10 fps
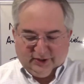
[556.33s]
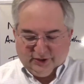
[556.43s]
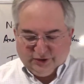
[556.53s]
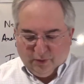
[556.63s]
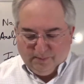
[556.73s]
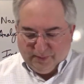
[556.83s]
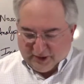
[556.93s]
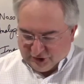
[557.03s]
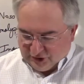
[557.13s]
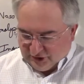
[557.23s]
There's no
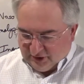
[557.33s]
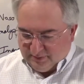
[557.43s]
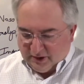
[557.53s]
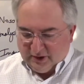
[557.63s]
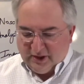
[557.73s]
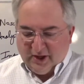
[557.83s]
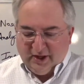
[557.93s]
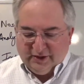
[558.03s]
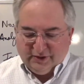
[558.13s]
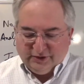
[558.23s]
pictures in the book.
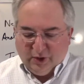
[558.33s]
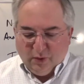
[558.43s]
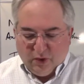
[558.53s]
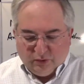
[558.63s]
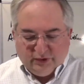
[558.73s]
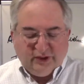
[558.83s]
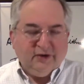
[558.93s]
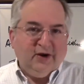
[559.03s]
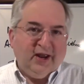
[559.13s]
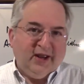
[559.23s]
There's no holding
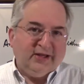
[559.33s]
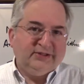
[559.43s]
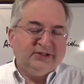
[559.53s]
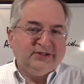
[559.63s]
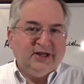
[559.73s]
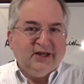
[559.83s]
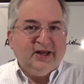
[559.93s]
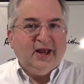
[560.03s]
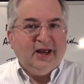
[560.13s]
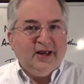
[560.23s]
your hands and saying,
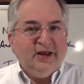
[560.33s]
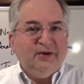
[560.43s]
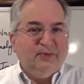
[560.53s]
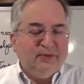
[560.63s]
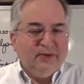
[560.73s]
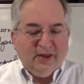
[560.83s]
hey, you